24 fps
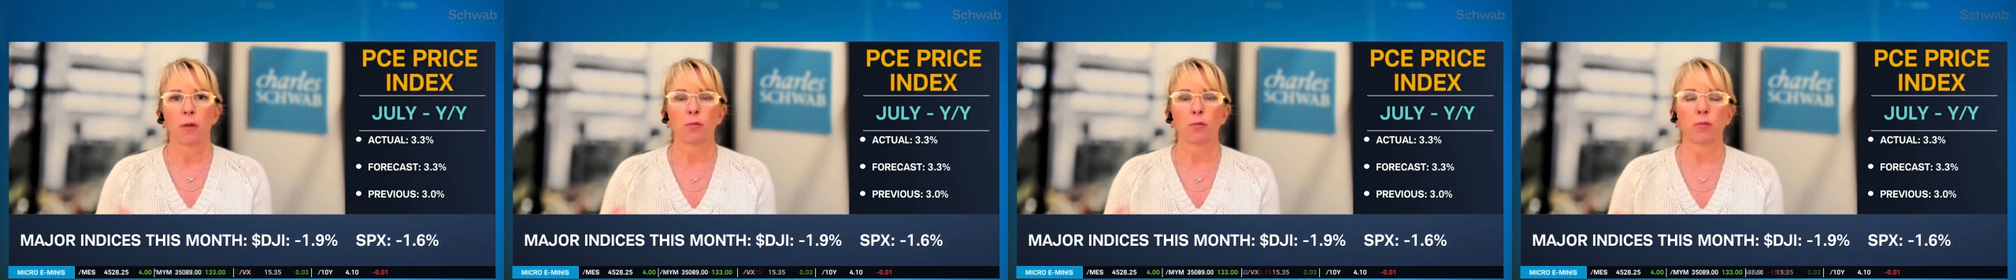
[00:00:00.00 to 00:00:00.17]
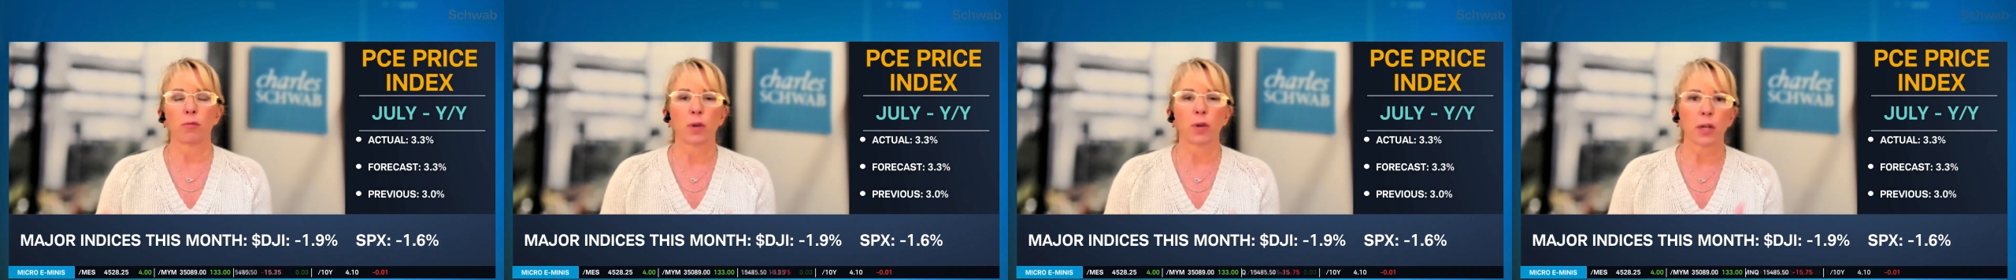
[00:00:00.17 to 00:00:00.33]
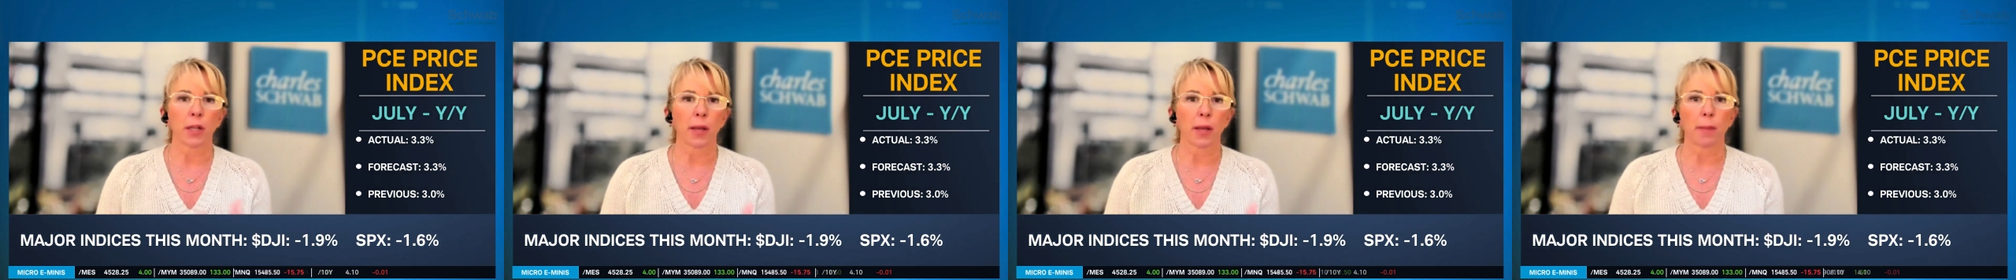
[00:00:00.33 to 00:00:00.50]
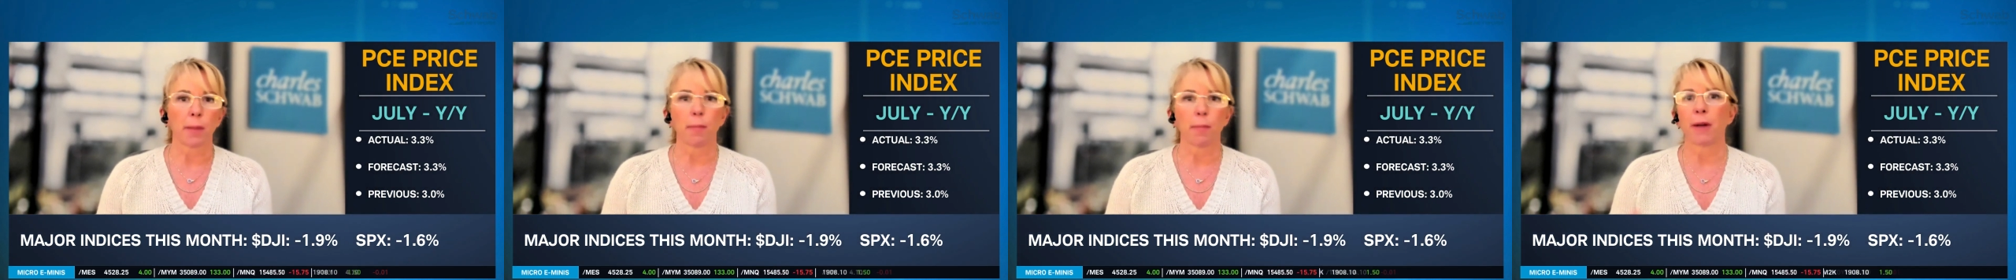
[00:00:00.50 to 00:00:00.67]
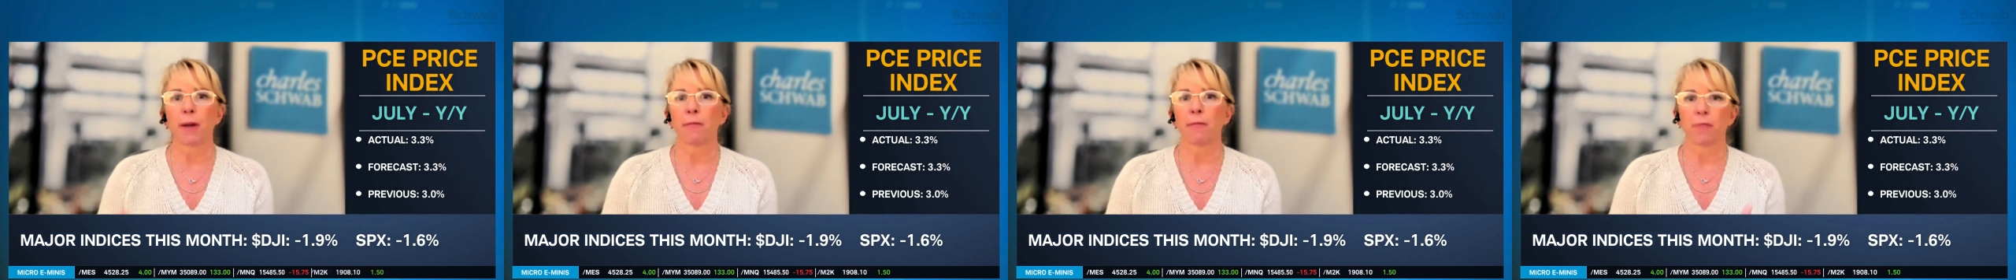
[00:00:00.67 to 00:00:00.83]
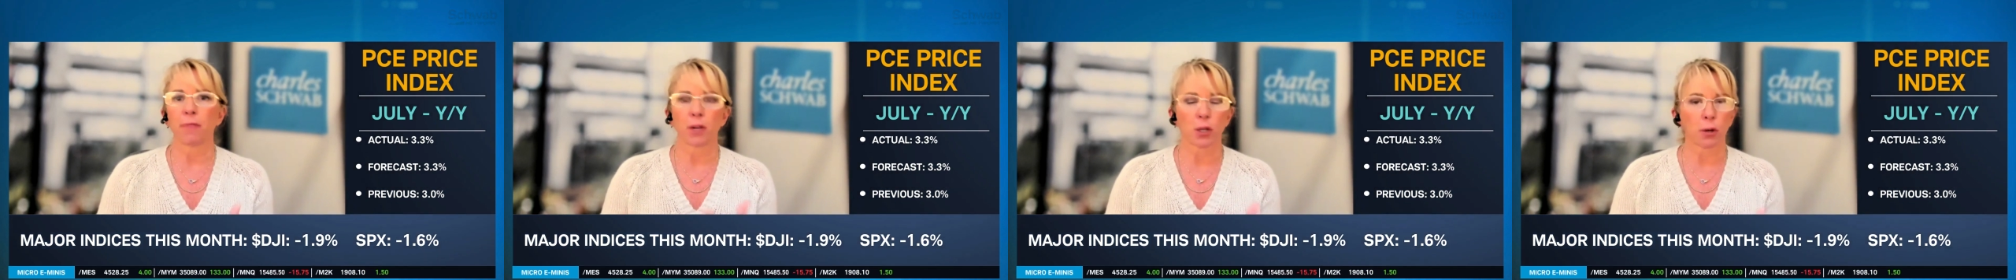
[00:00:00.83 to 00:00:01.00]
really
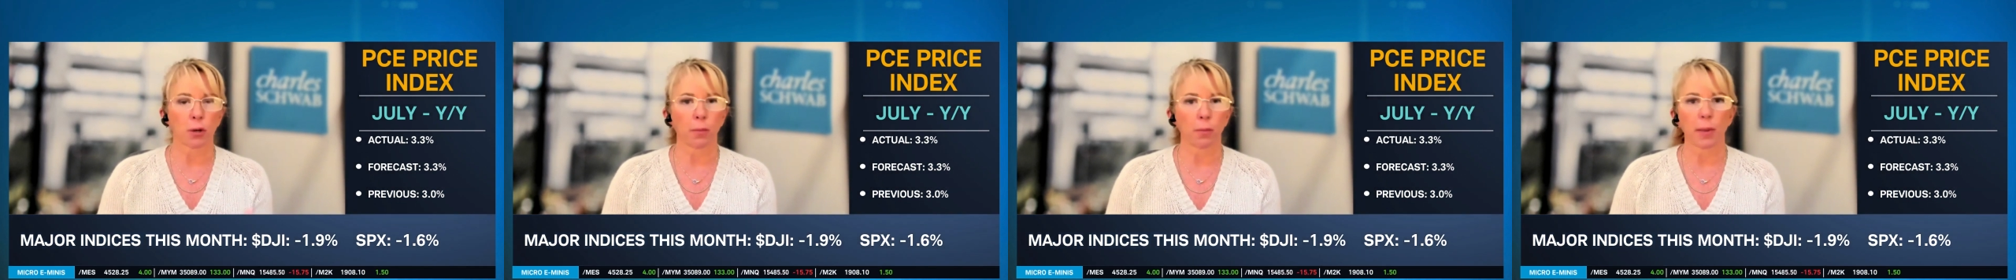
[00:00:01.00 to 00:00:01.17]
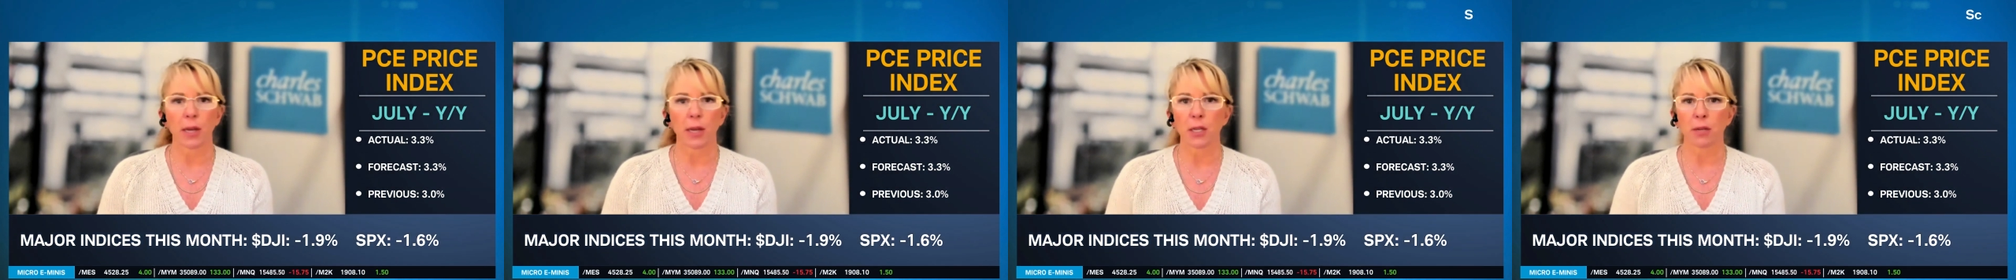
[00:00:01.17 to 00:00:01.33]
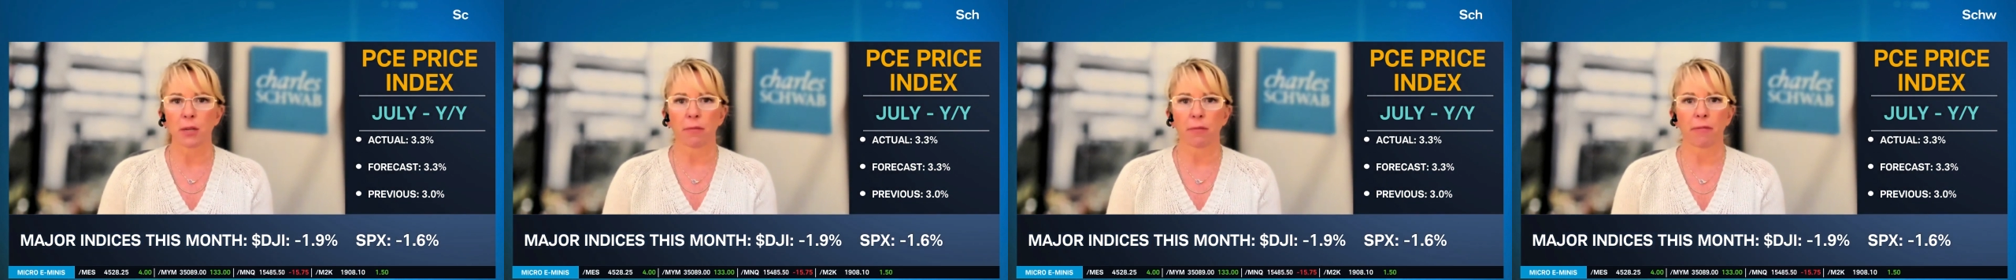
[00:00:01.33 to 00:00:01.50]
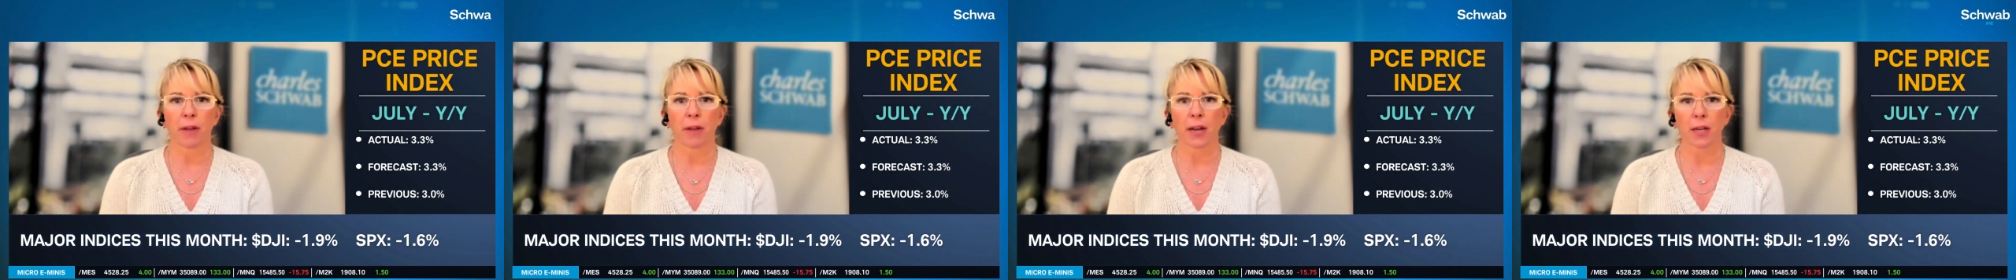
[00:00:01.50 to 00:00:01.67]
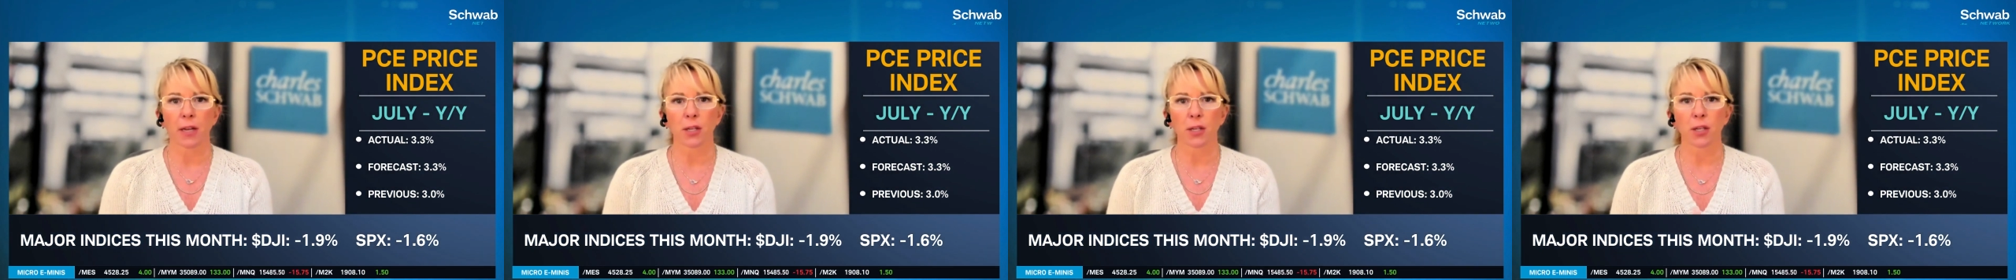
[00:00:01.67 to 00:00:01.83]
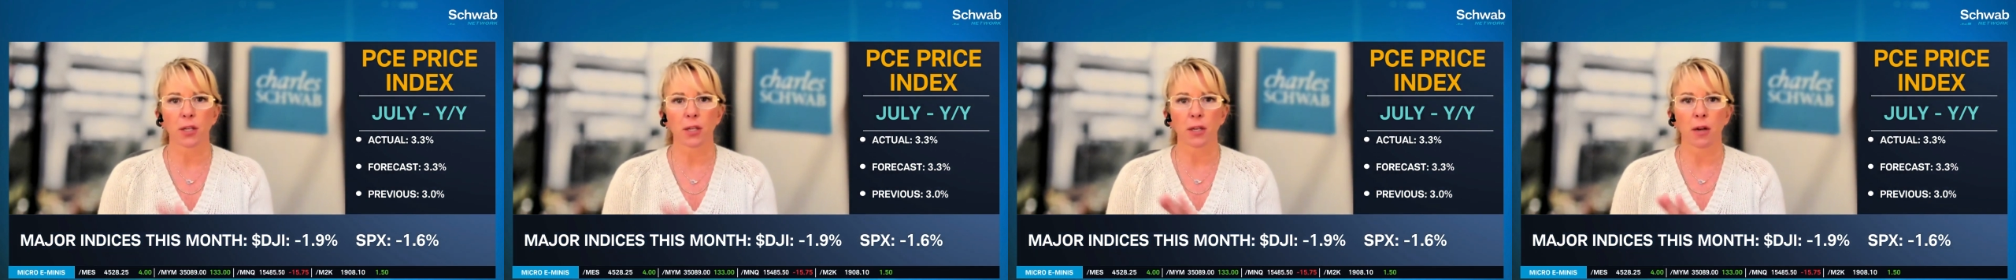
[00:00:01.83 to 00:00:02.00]
beneficial base
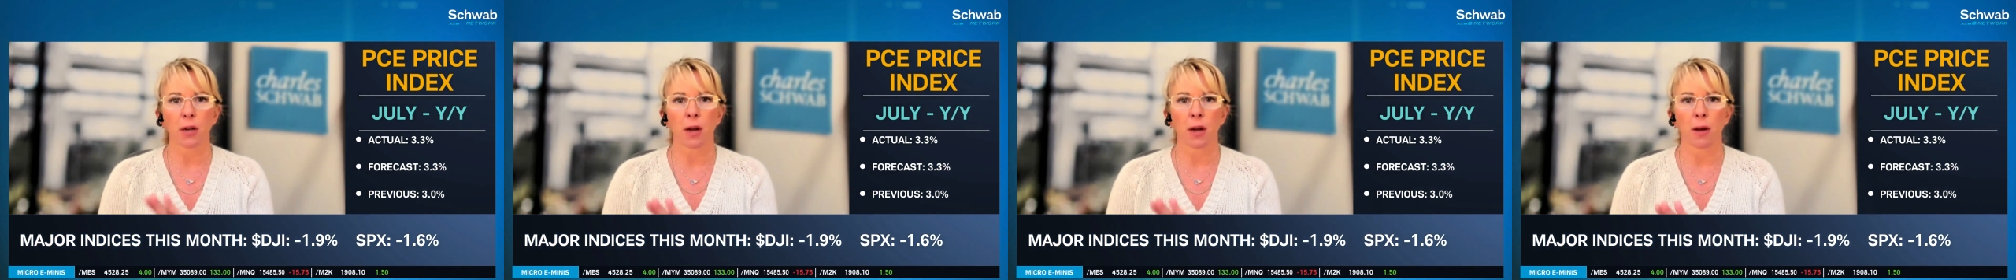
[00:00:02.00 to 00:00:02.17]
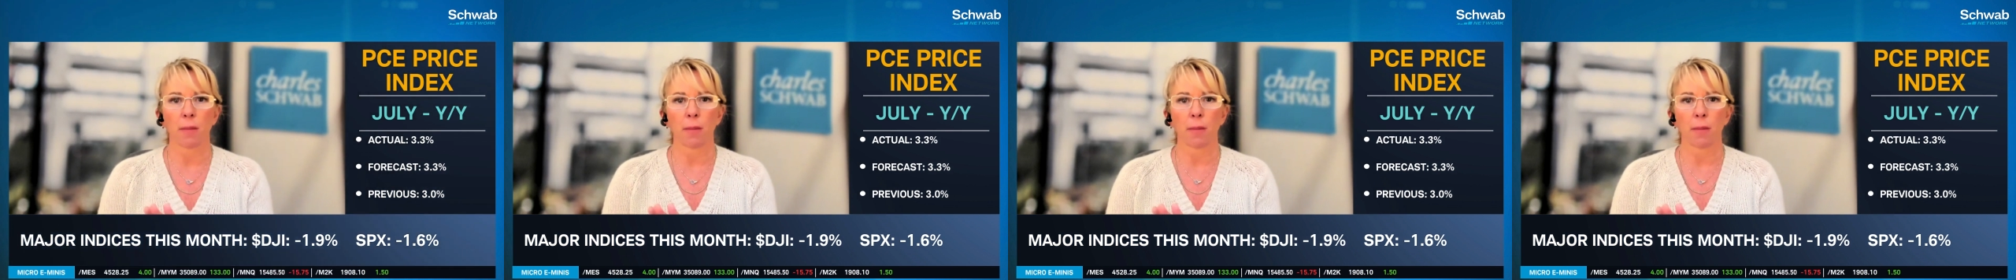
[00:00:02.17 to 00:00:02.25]
effects